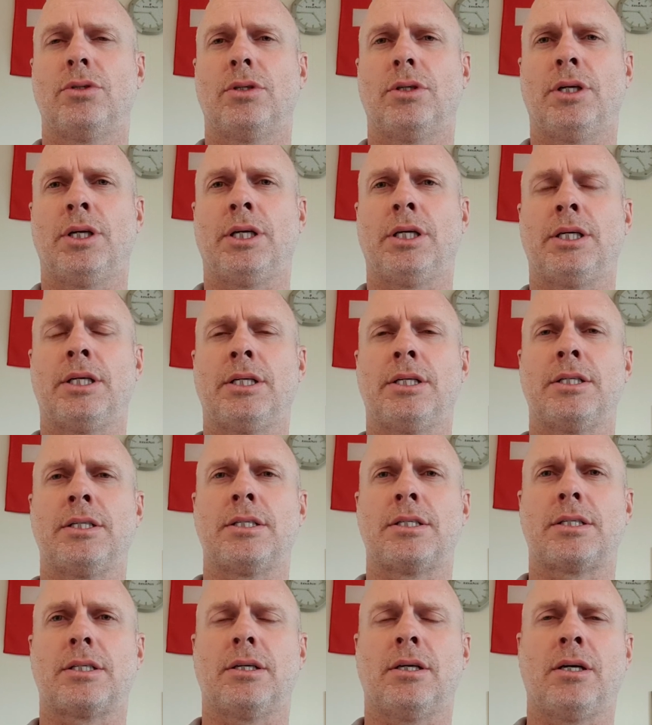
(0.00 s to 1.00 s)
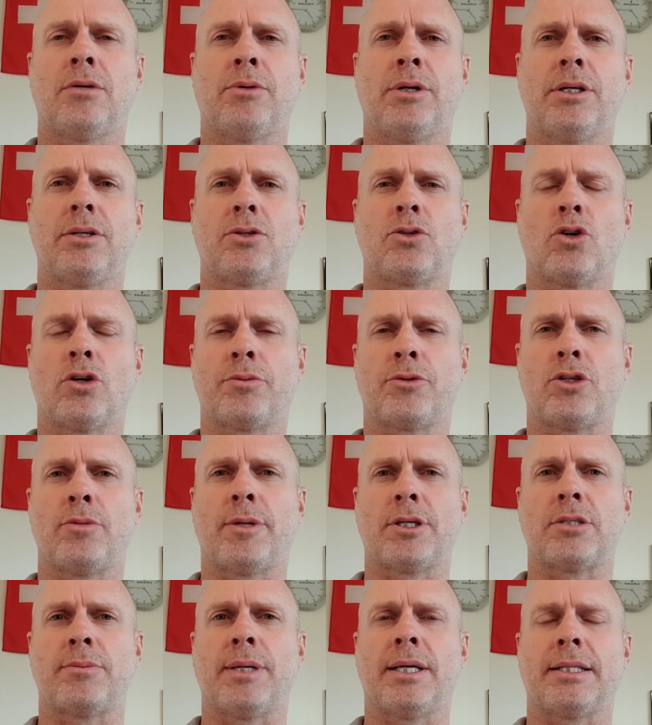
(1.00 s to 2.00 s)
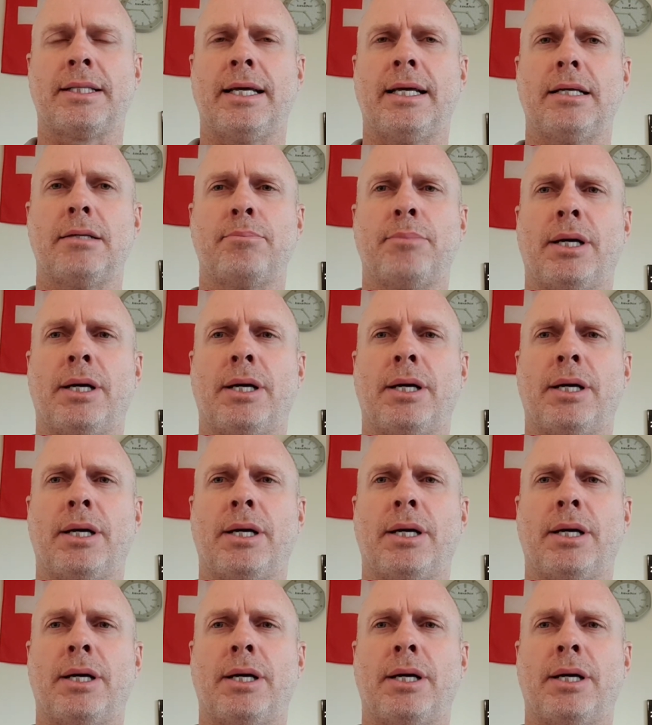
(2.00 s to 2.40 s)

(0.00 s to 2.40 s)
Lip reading: and I won't talk too much about that,